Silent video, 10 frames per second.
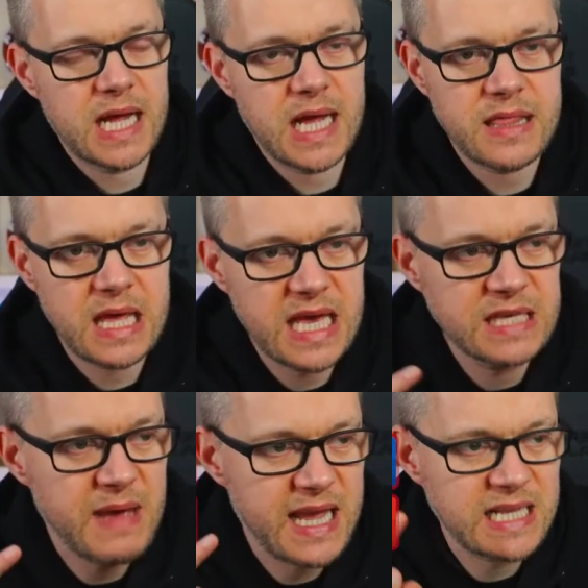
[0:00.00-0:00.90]
I, I think he's
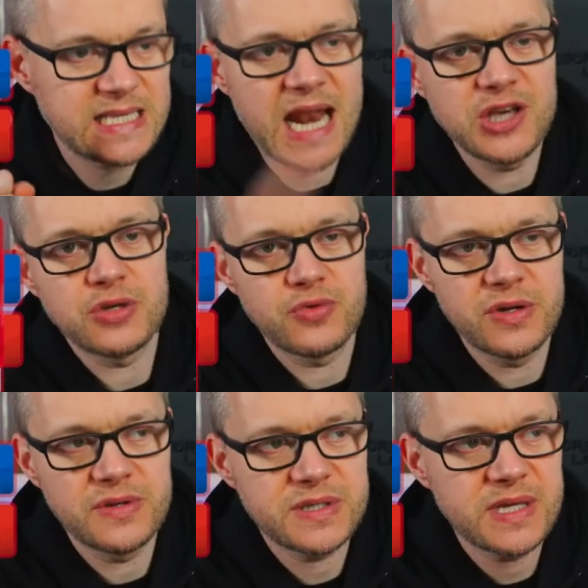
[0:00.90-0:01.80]
made intelligent
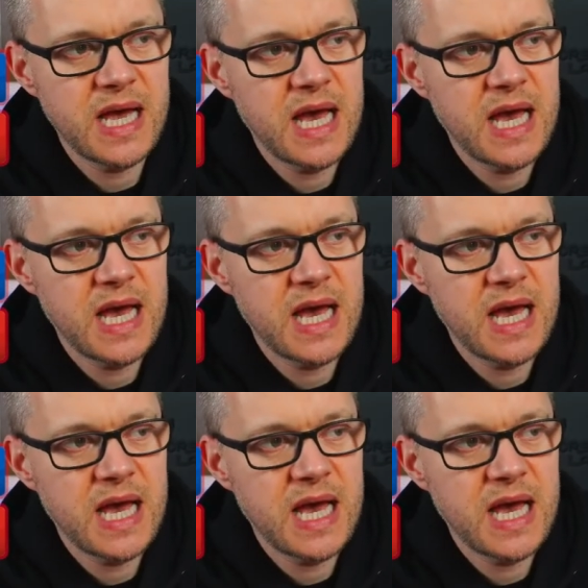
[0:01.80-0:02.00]
runs.